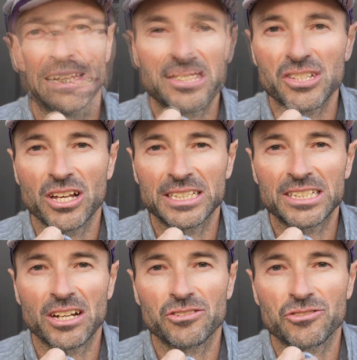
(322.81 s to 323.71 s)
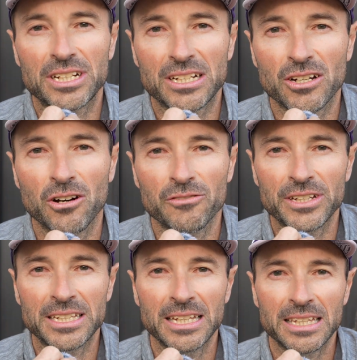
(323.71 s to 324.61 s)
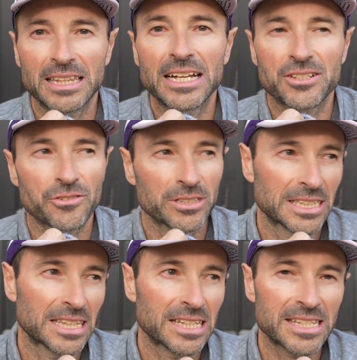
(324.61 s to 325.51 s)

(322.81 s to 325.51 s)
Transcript: I certainly don't drink coffee later on in the